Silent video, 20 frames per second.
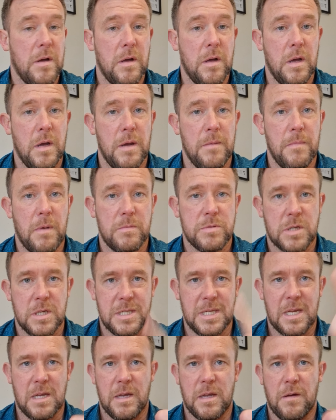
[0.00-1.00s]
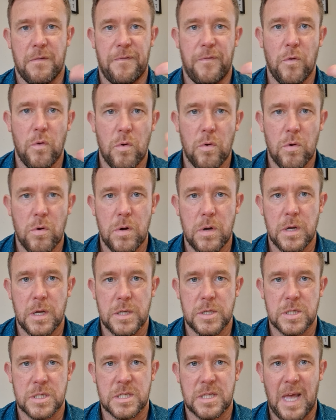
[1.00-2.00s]
I was going to take like a photo
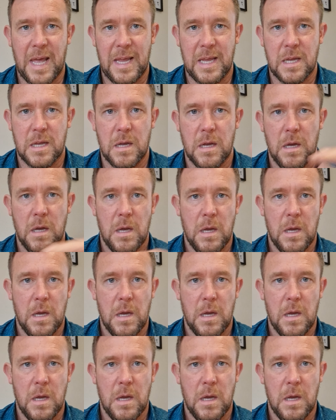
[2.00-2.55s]
and just thank